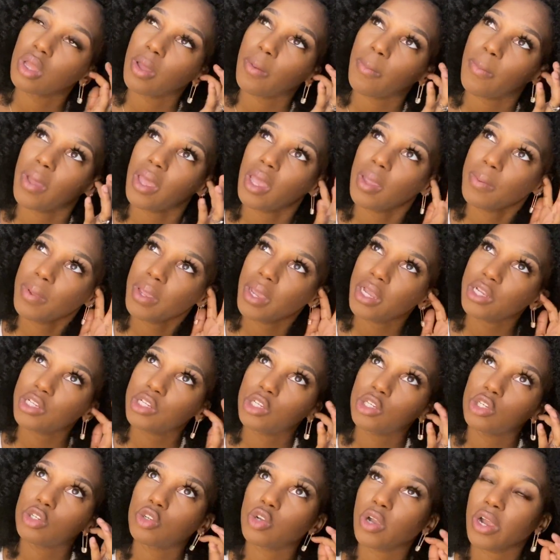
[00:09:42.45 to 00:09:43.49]
maybe I
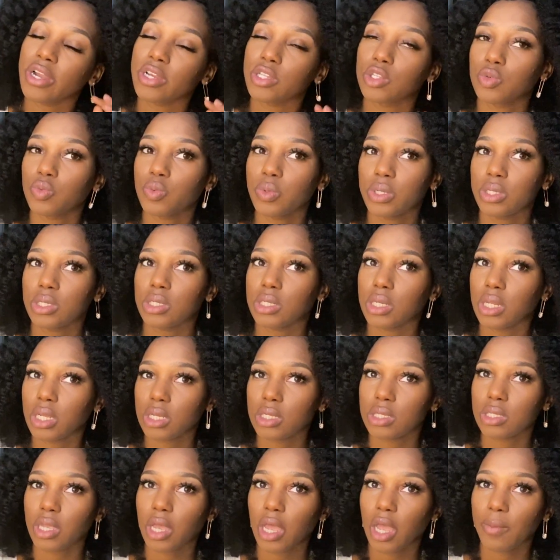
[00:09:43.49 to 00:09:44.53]
should try twist
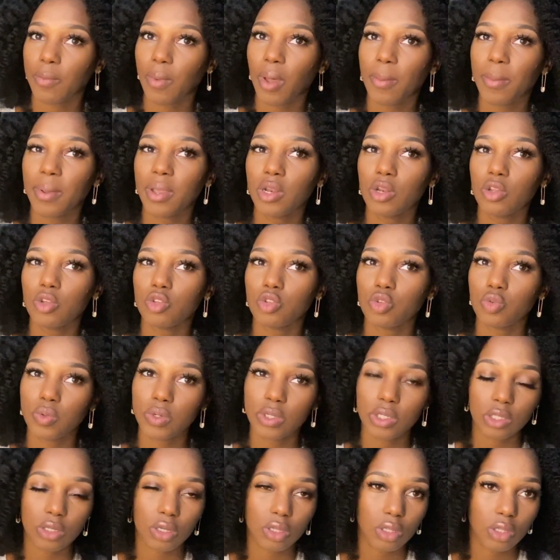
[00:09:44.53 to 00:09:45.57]
next time. I may do
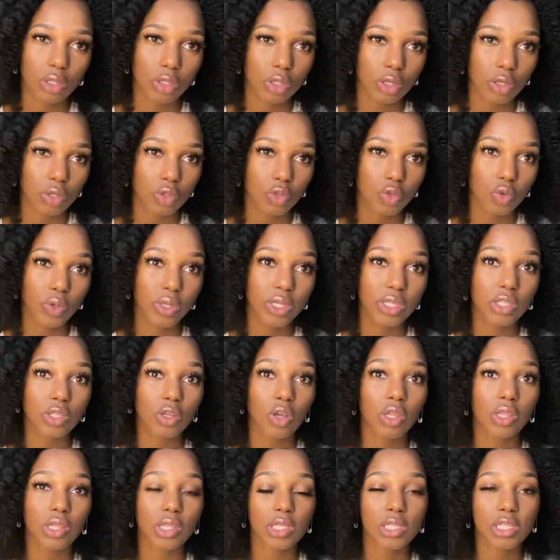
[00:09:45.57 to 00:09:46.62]
twist on
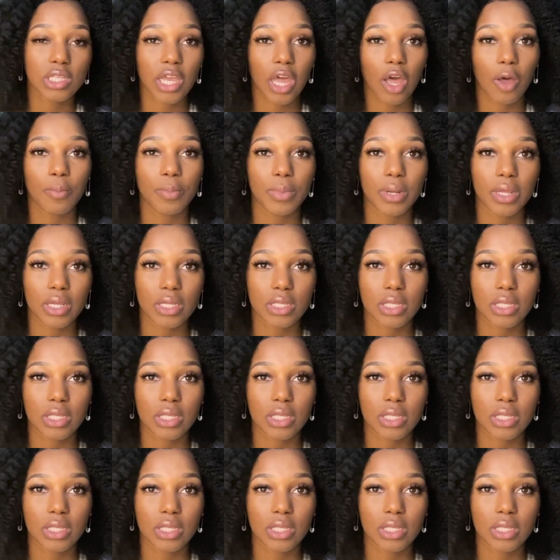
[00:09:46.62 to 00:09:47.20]
the scalp next